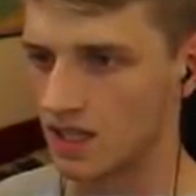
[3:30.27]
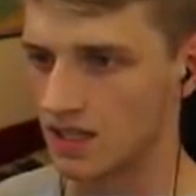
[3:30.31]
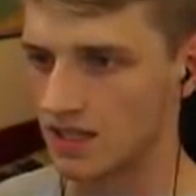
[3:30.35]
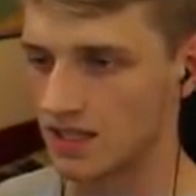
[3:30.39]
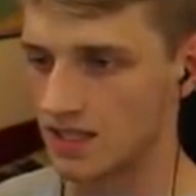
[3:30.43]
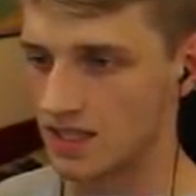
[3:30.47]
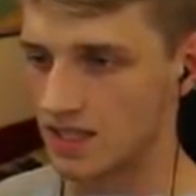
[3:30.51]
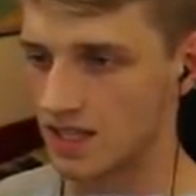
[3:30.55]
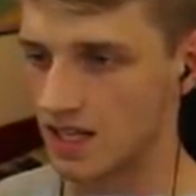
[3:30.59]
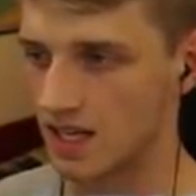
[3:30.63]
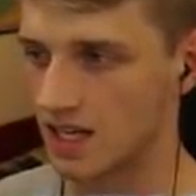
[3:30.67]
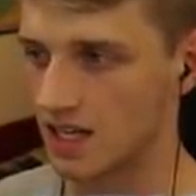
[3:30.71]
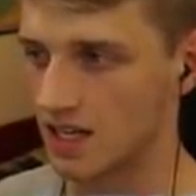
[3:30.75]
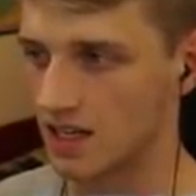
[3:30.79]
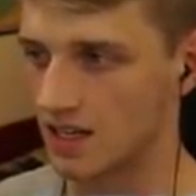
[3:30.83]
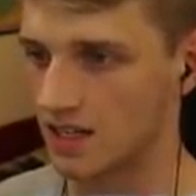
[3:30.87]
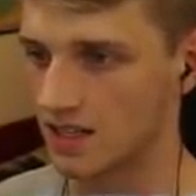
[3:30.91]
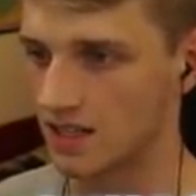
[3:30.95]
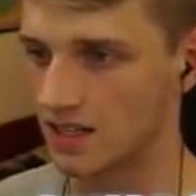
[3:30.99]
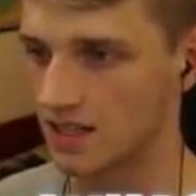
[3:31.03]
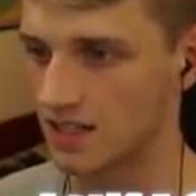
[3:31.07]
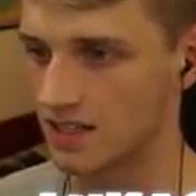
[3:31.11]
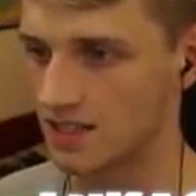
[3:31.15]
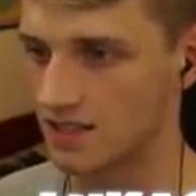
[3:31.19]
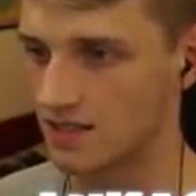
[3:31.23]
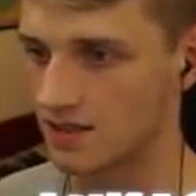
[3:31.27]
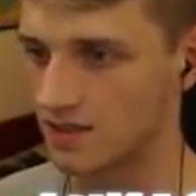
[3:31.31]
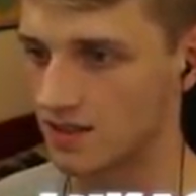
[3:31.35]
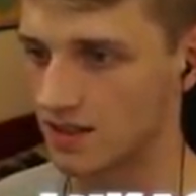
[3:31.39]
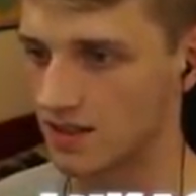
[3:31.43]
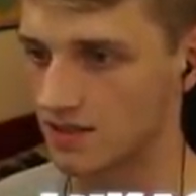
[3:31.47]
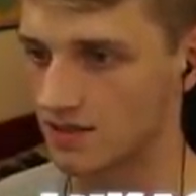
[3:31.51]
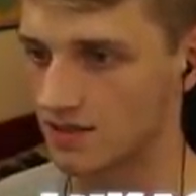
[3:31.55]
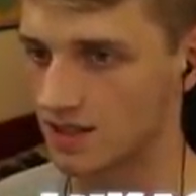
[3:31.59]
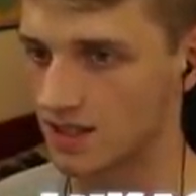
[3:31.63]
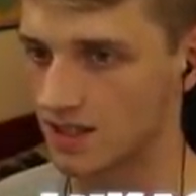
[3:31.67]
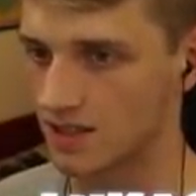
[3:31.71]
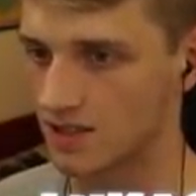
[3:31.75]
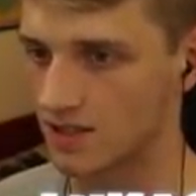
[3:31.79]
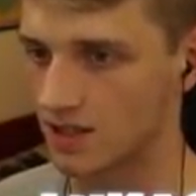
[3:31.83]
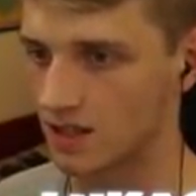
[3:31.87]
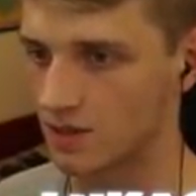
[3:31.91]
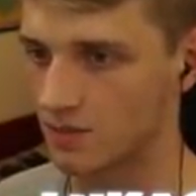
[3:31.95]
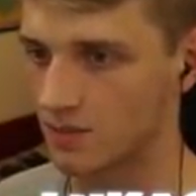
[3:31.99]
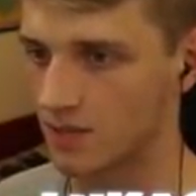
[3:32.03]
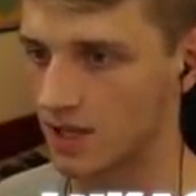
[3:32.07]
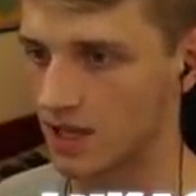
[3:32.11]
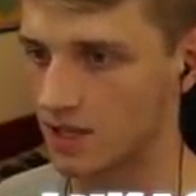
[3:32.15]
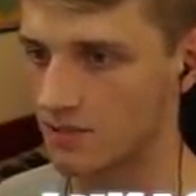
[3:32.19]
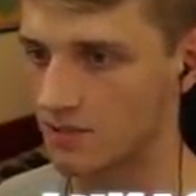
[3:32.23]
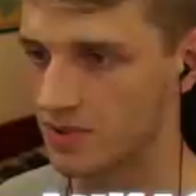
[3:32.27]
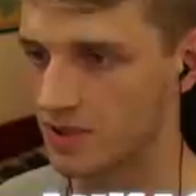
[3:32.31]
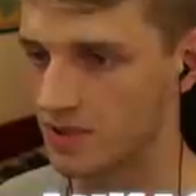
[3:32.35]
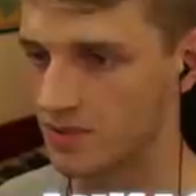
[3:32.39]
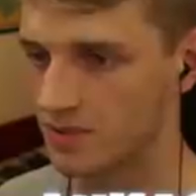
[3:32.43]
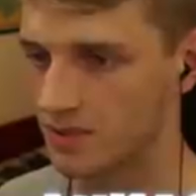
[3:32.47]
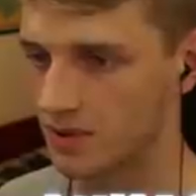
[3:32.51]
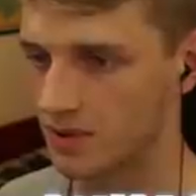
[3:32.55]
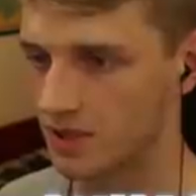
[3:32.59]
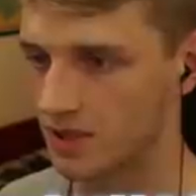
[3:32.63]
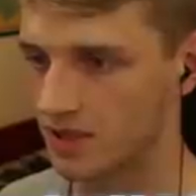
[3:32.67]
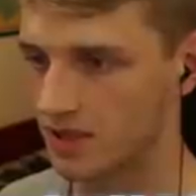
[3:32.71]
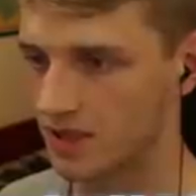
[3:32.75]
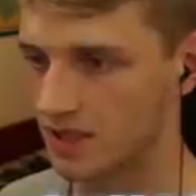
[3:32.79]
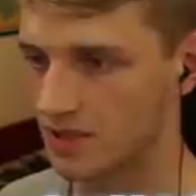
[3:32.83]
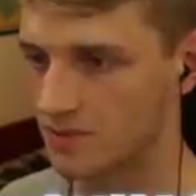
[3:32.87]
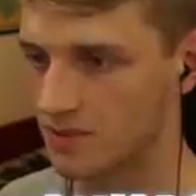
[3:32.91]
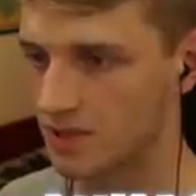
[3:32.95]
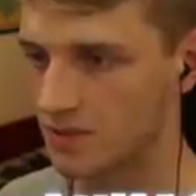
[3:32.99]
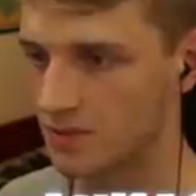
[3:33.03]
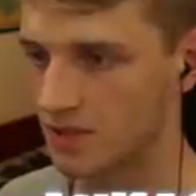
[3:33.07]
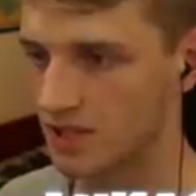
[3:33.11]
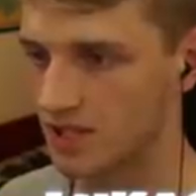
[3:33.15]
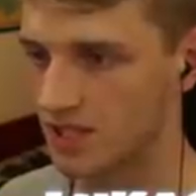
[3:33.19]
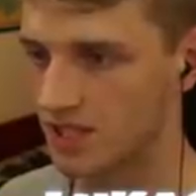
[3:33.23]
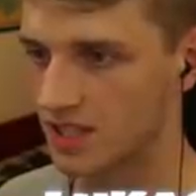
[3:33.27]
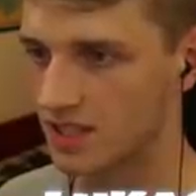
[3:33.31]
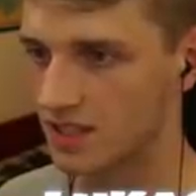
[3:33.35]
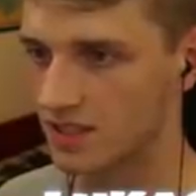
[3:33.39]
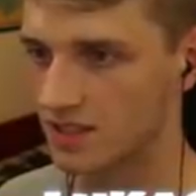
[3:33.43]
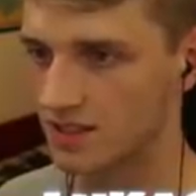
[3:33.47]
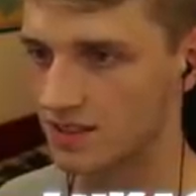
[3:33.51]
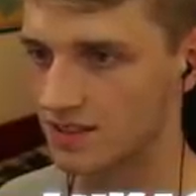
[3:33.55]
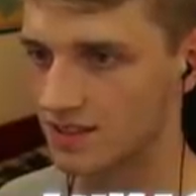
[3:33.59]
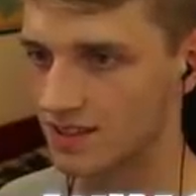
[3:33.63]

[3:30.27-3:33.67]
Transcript: Just gotta, I guess, not get caught behind people. That's pretty much it.